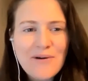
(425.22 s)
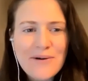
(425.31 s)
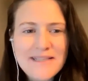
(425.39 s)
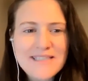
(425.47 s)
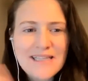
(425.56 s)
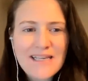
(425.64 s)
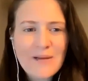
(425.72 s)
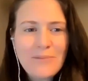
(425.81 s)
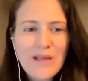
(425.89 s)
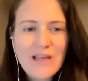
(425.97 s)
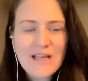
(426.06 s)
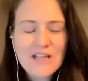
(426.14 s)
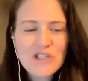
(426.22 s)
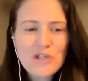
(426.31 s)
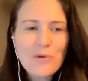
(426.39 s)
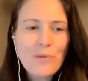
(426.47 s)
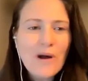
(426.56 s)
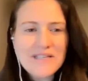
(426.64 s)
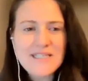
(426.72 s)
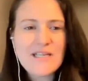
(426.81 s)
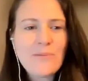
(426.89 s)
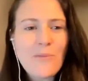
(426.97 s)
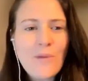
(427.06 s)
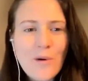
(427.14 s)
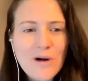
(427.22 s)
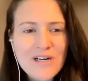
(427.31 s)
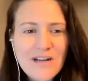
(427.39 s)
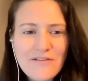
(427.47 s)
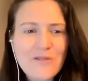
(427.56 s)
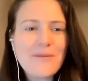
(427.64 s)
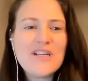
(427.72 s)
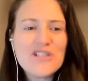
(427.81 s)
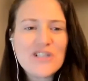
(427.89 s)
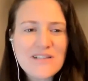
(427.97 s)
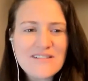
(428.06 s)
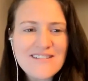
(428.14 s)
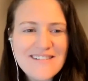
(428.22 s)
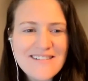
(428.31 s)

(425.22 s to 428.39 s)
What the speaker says: always lead me to wanting more information.